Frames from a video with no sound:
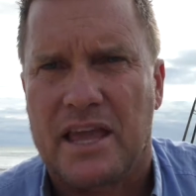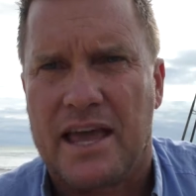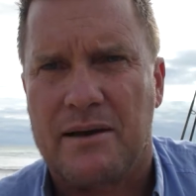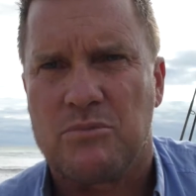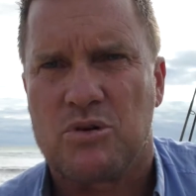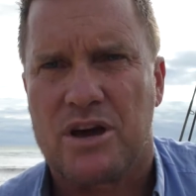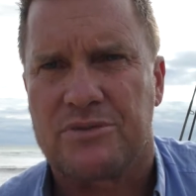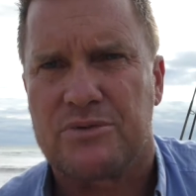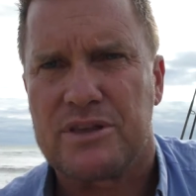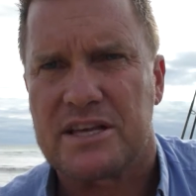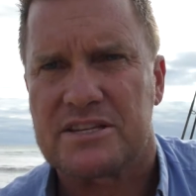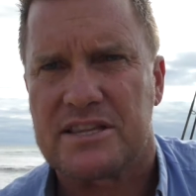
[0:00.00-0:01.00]
and we'll go
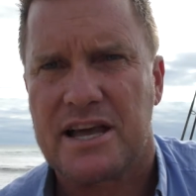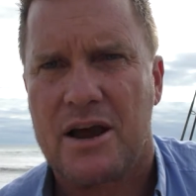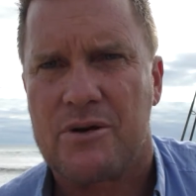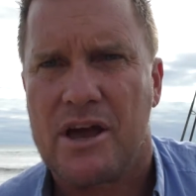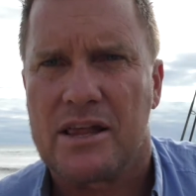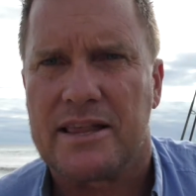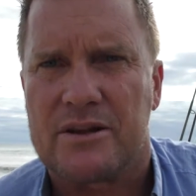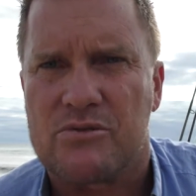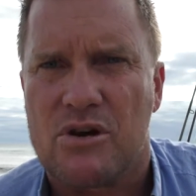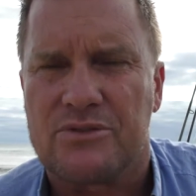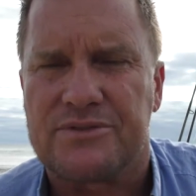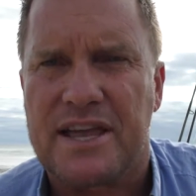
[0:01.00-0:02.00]
through that scenario
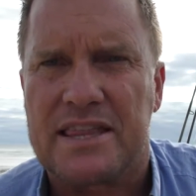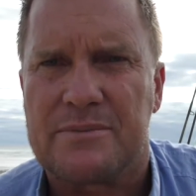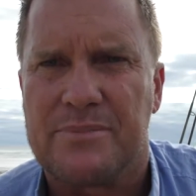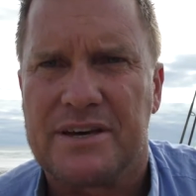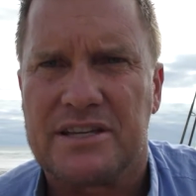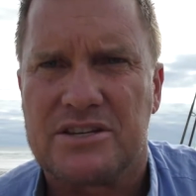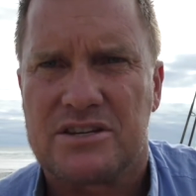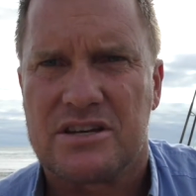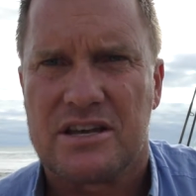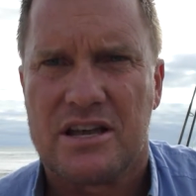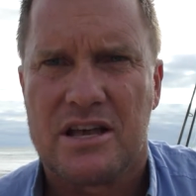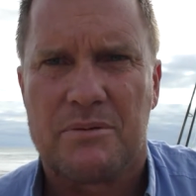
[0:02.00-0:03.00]
later on down the beach.
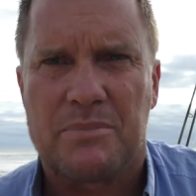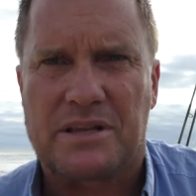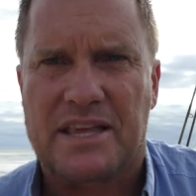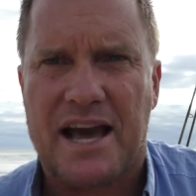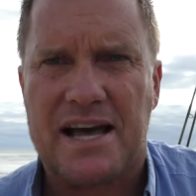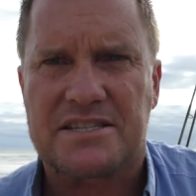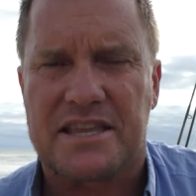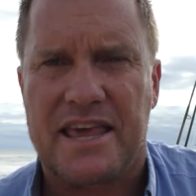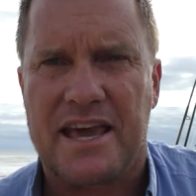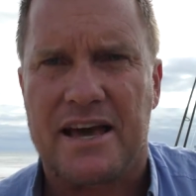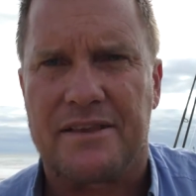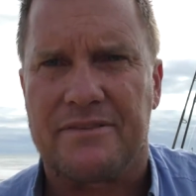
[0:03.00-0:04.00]
But cast it
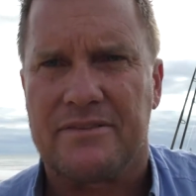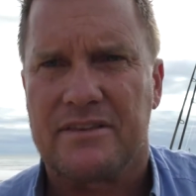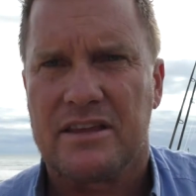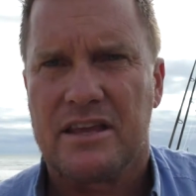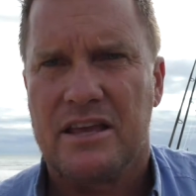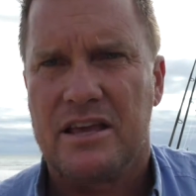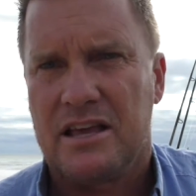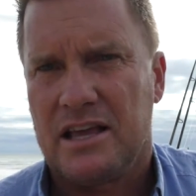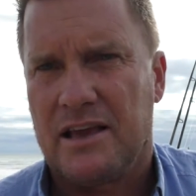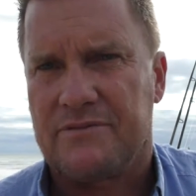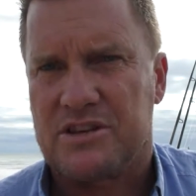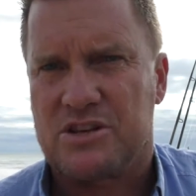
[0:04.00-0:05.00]
out.
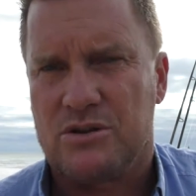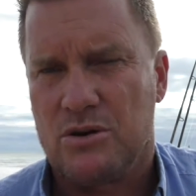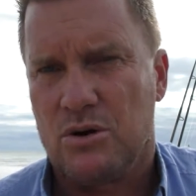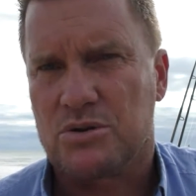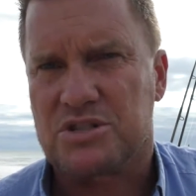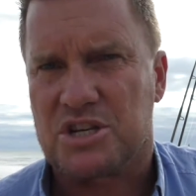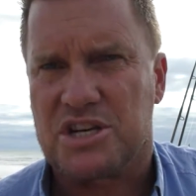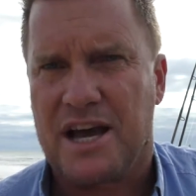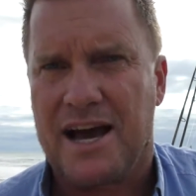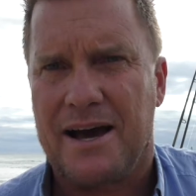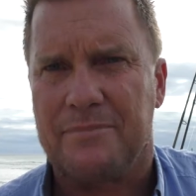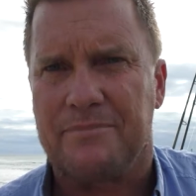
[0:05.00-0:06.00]
If the hooks are
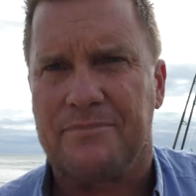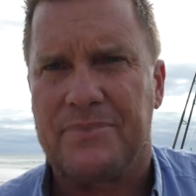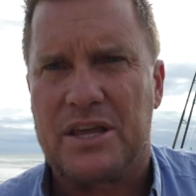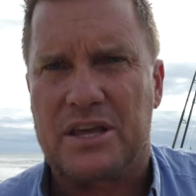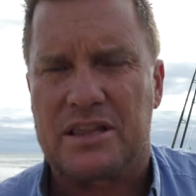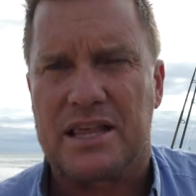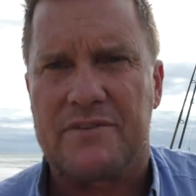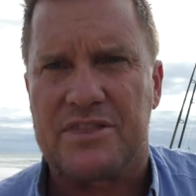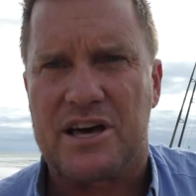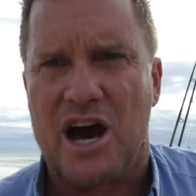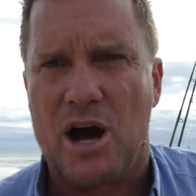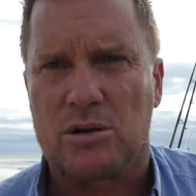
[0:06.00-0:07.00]
sharp, you can leave it
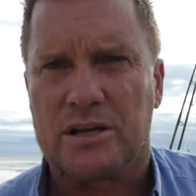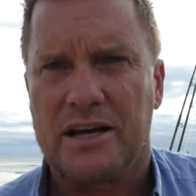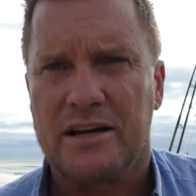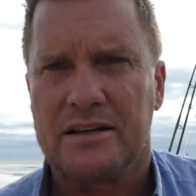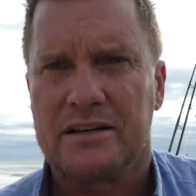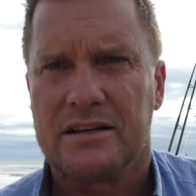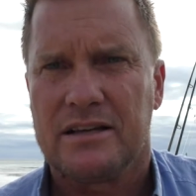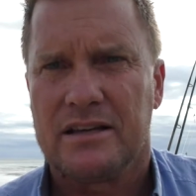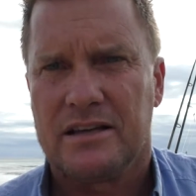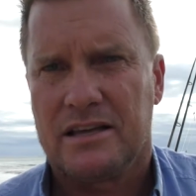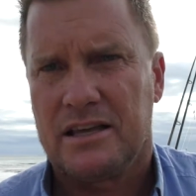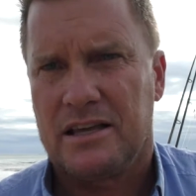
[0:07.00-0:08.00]
in the holder.
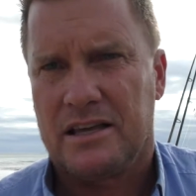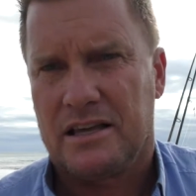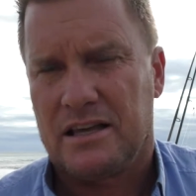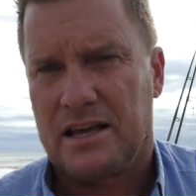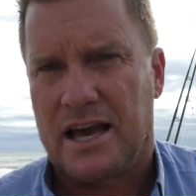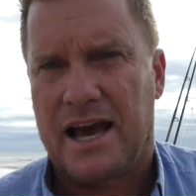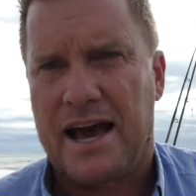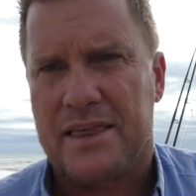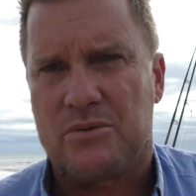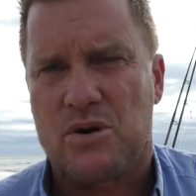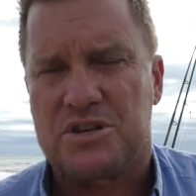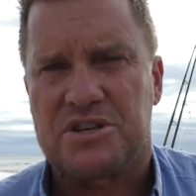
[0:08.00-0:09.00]

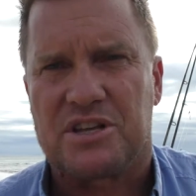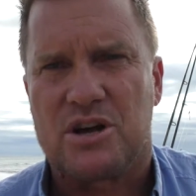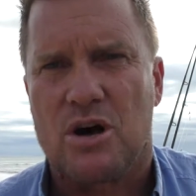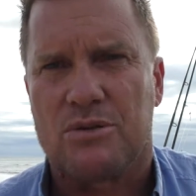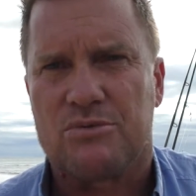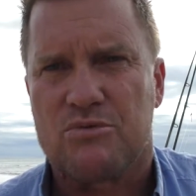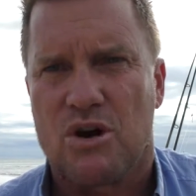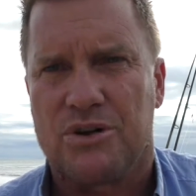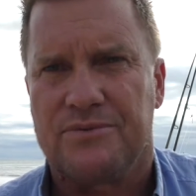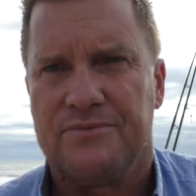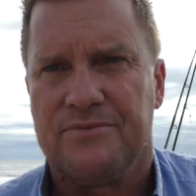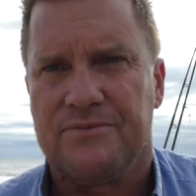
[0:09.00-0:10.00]
Otherwise you can hold the
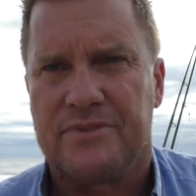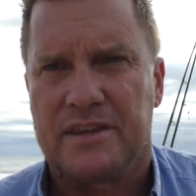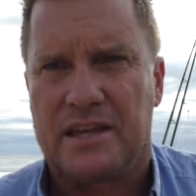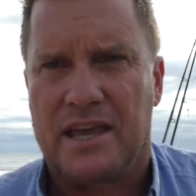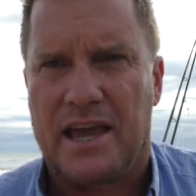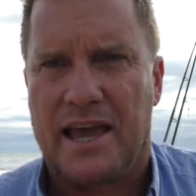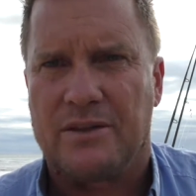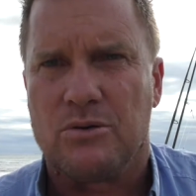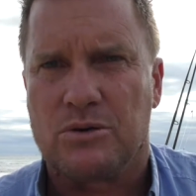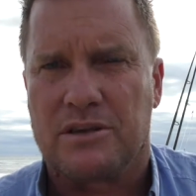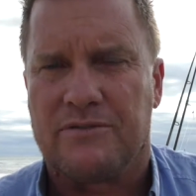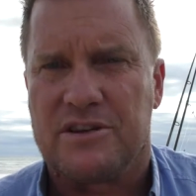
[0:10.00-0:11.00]
rod and
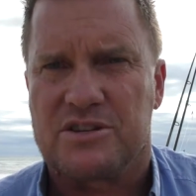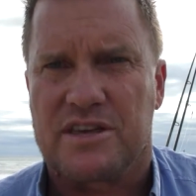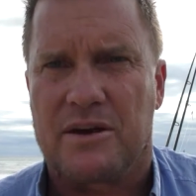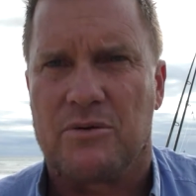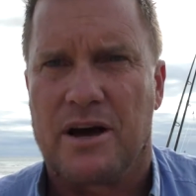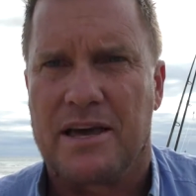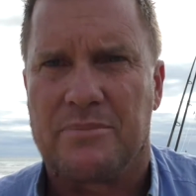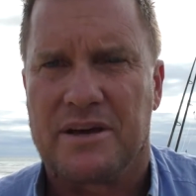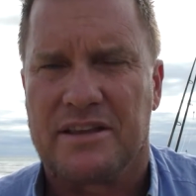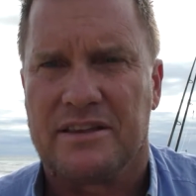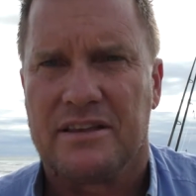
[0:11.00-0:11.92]
hook your fish that way. But